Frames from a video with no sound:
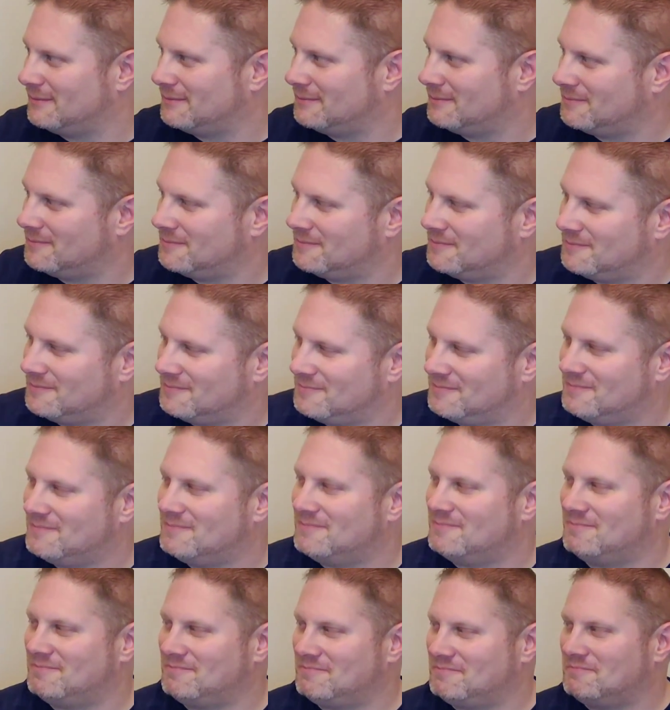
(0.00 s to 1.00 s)

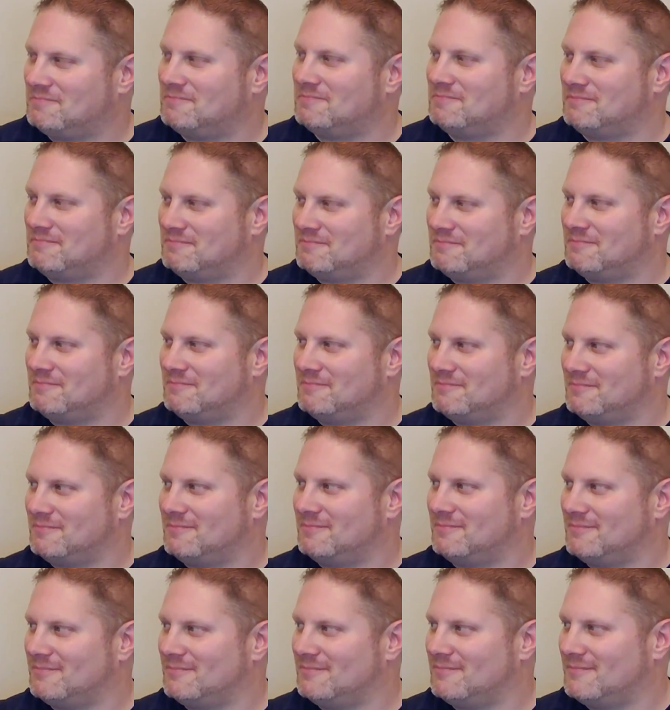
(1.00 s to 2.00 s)

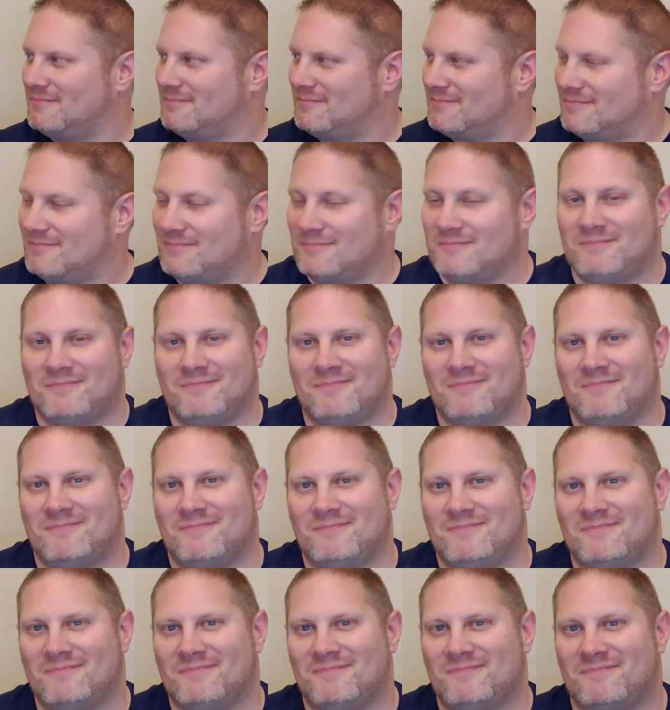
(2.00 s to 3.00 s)

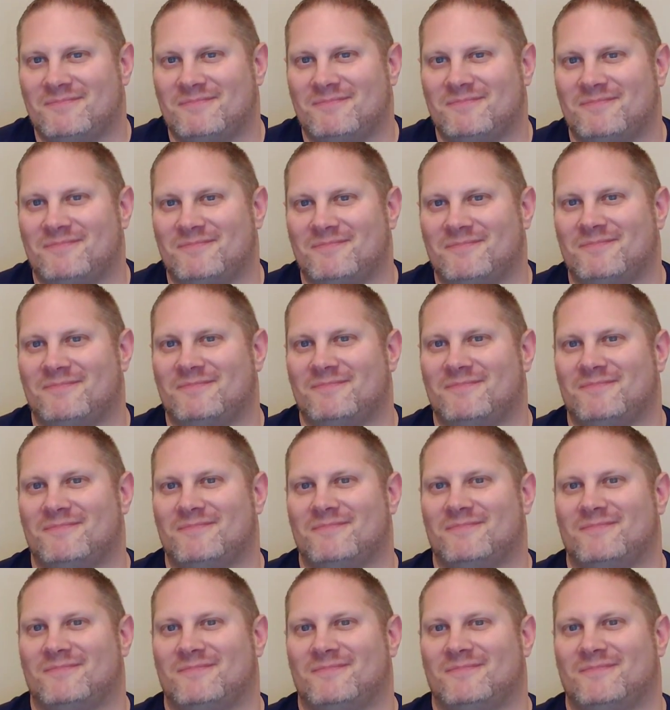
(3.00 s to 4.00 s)

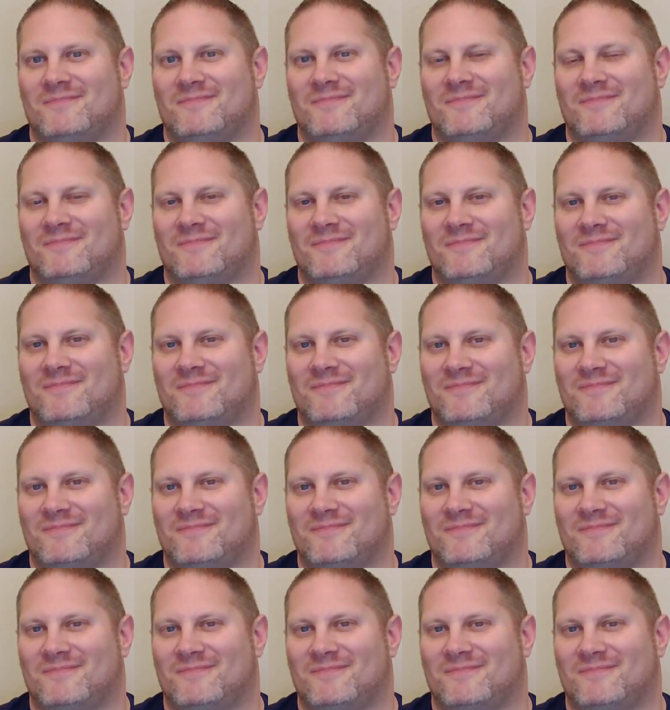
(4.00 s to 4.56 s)
(silent)